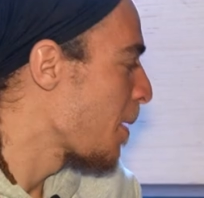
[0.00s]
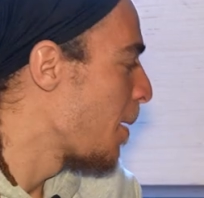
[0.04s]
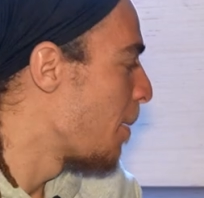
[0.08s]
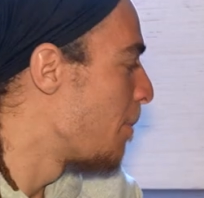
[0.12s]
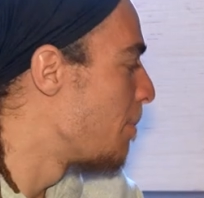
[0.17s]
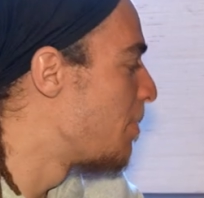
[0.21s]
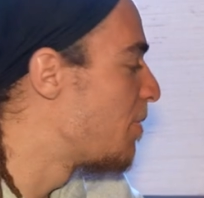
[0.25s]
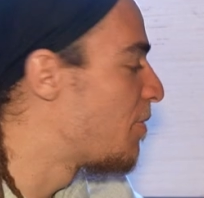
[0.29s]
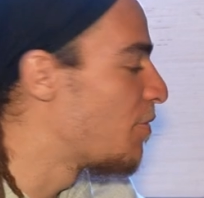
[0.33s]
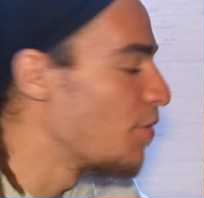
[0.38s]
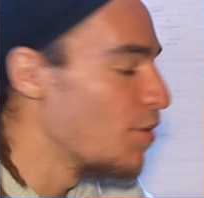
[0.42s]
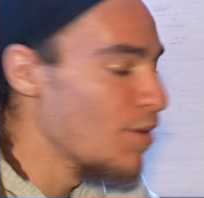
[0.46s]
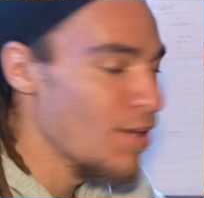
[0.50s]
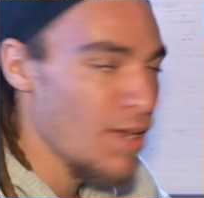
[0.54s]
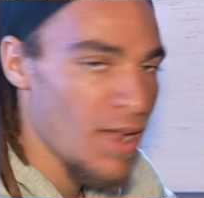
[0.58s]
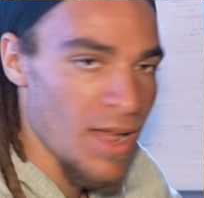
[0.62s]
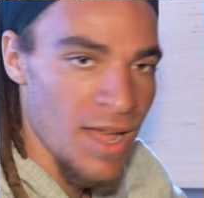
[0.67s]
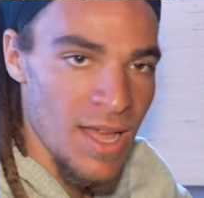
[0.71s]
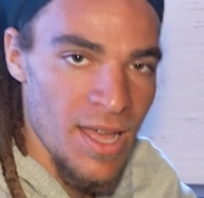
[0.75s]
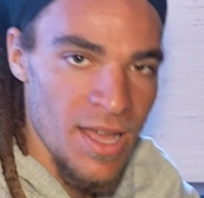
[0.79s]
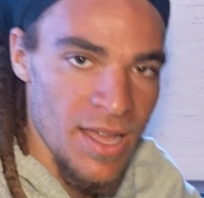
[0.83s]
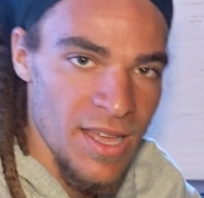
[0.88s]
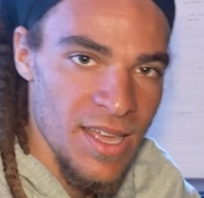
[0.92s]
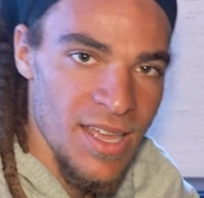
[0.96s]
Before
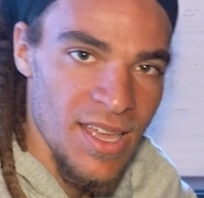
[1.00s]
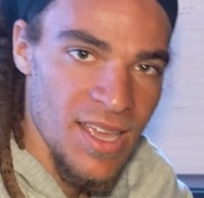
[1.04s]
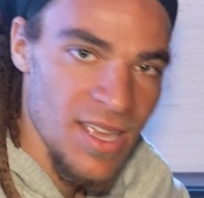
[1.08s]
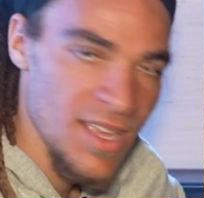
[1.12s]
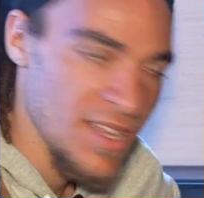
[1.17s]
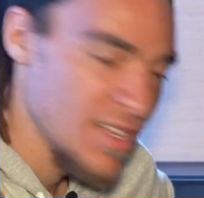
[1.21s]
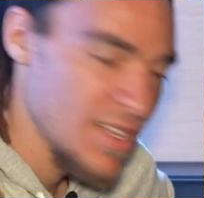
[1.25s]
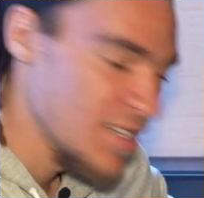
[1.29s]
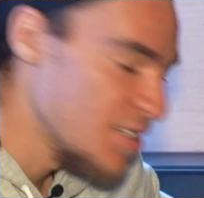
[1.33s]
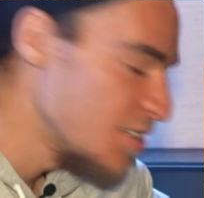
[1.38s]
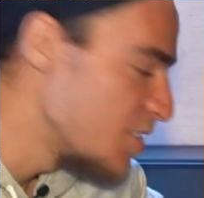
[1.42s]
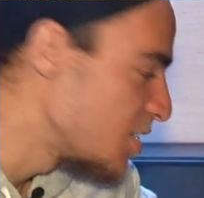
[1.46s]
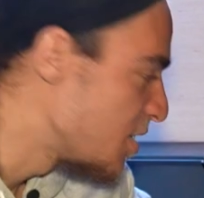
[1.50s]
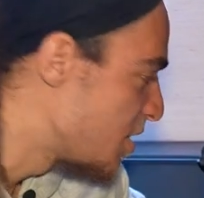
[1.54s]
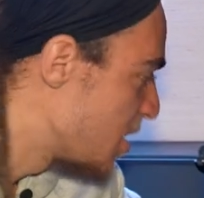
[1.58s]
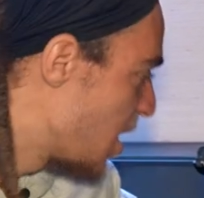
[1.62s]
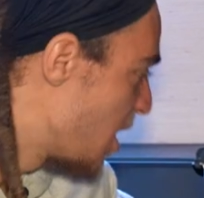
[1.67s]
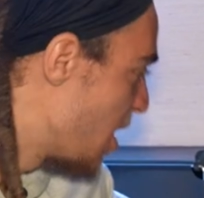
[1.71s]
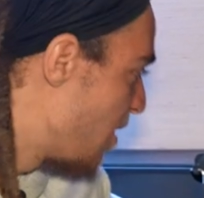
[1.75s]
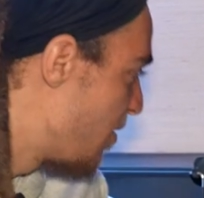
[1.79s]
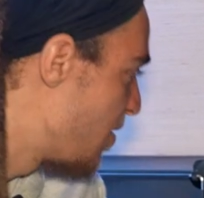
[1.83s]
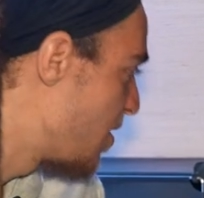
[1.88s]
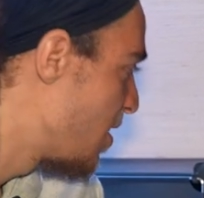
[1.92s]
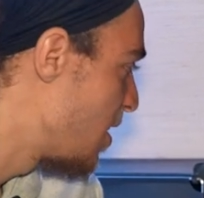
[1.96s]
I shut
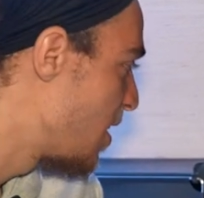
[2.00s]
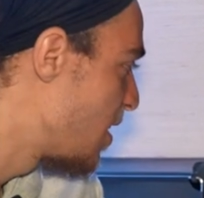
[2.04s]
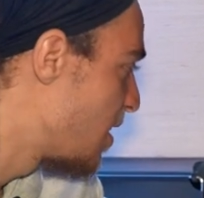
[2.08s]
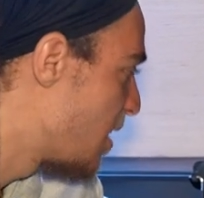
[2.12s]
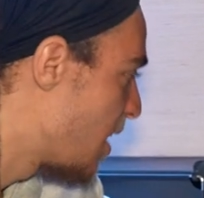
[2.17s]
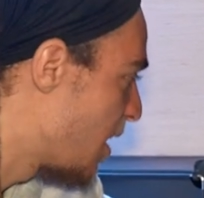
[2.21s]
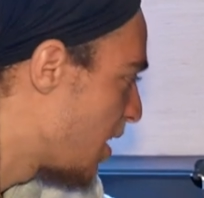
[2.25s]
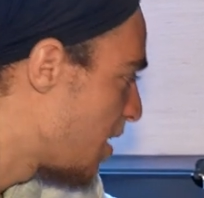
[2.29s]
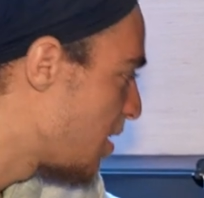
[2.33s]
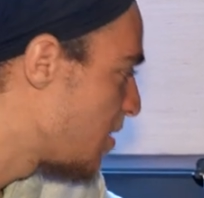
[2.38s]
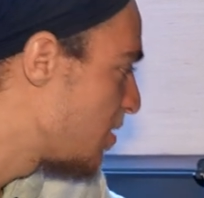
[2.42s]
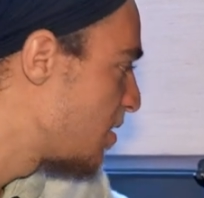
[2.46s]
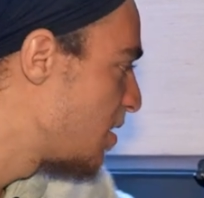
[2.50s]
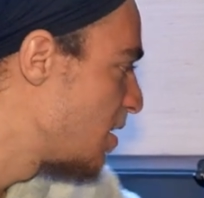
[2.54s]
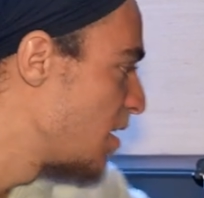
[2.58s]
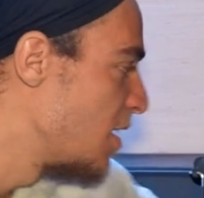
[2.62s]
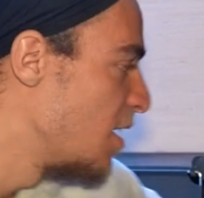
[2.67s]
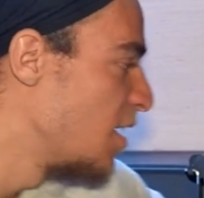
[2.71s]
everything down,